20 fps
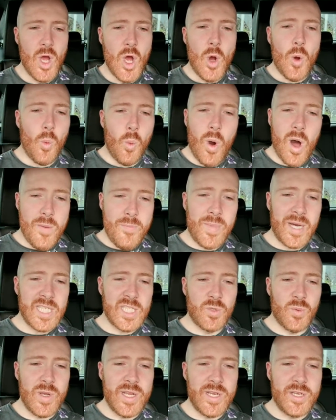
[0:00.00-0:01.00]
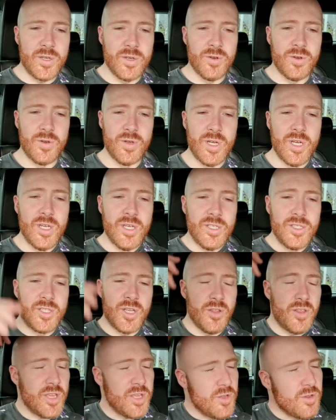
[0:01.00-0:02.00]
What must we do so
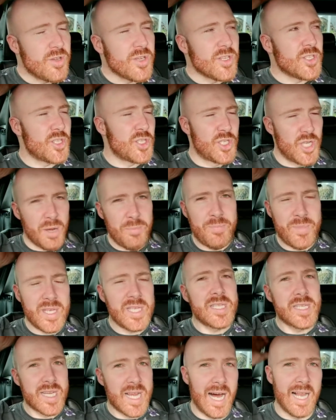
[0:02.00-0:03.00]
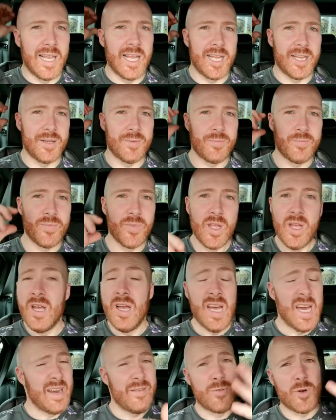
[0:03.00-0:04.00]
that you can stop this culling?
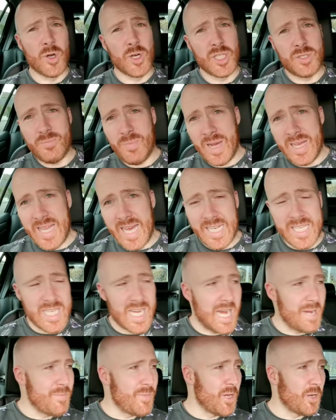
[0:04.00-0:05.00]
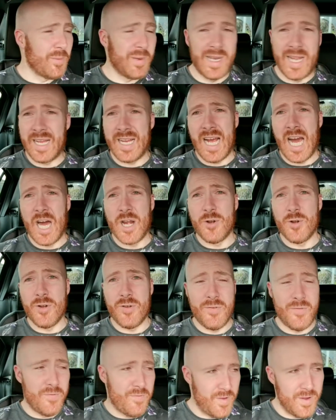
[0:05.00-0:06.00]
And of course, by that time, there'll be like
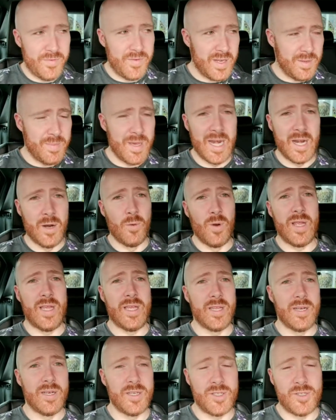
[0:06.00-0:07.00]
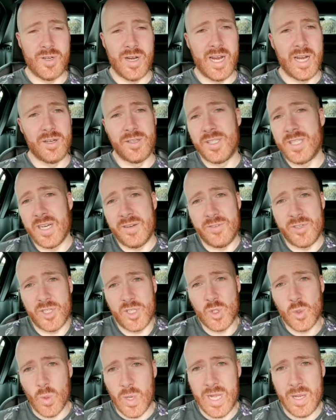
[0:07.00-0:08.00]
150 men a week in Australia instead of just
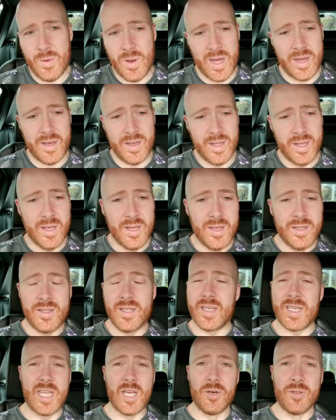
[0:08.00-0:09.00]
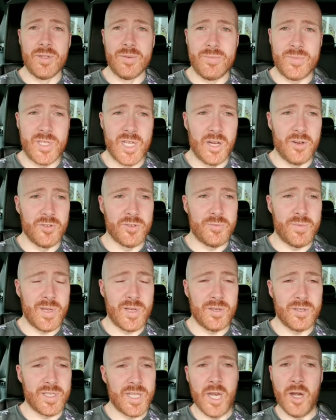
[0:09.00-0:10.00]
21 that kill themselves
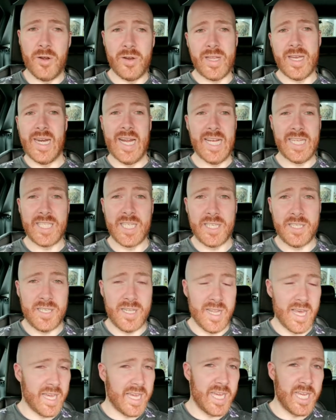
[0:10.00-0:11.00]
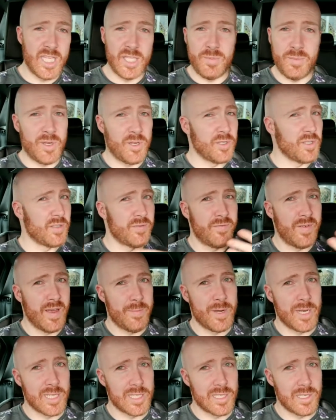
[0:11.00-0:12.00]
because they don't get access to their kids because of
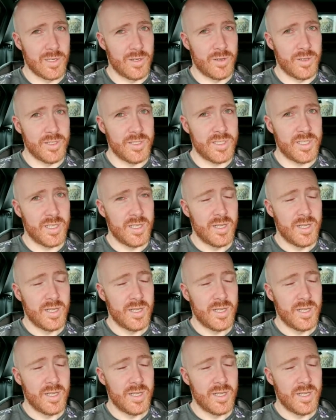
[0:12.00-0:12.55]
feminist laws.